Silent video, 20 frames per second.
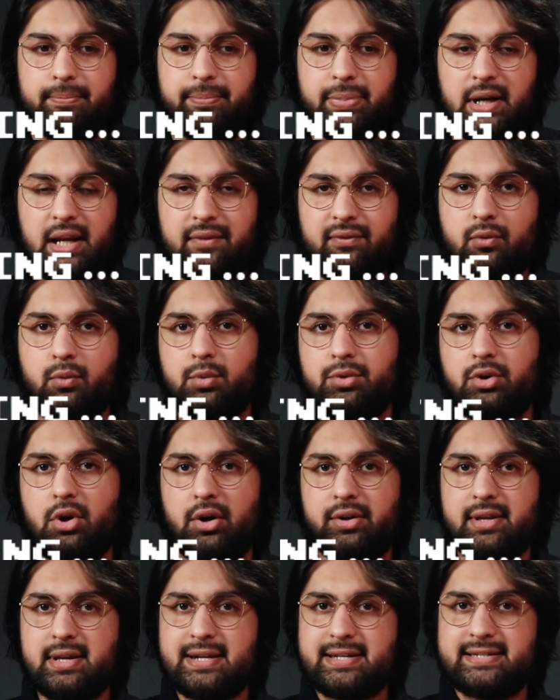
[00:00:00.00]
but even with
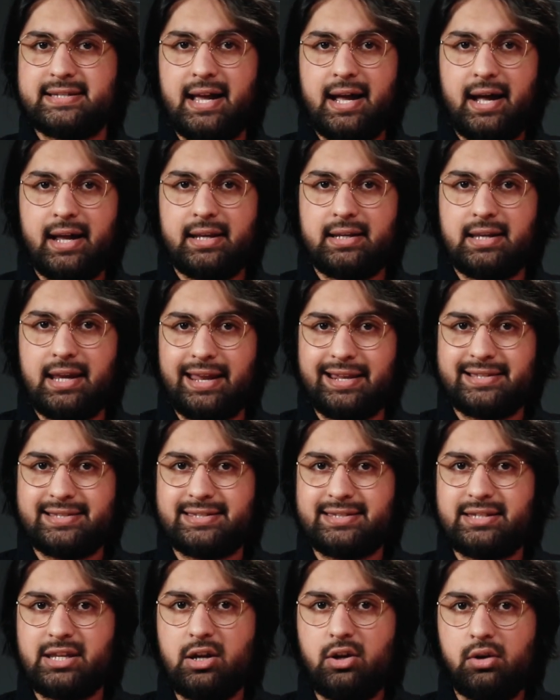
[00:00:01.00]
all that aside, it's
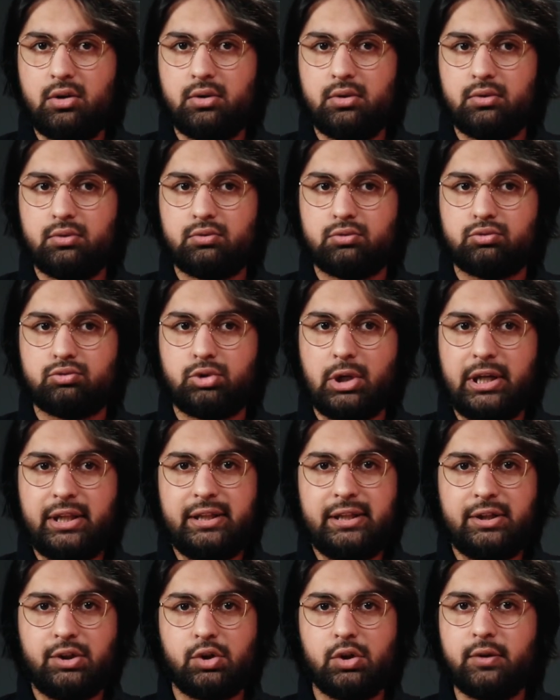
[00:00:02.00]
still
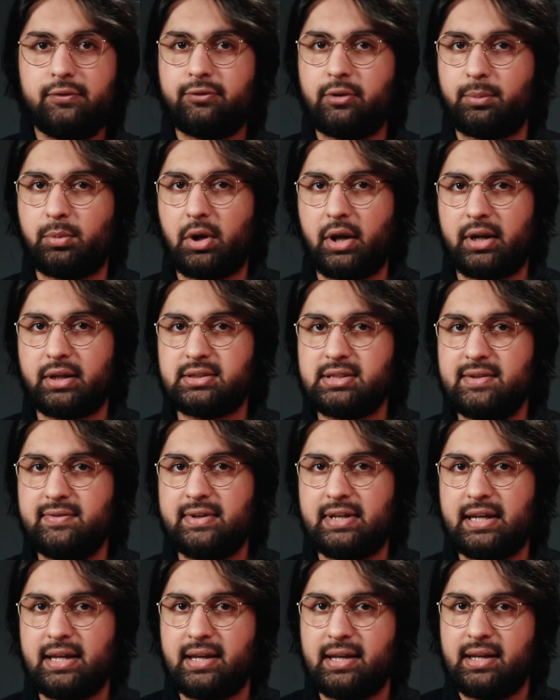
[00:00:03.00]
really good for
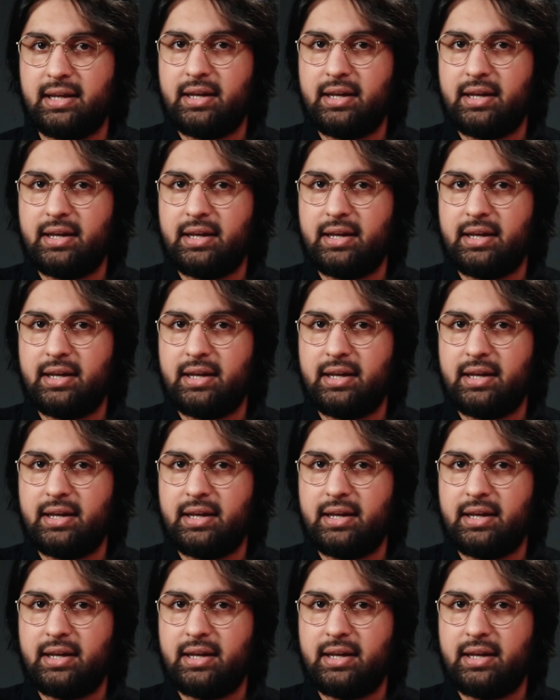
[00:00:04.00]
productivity.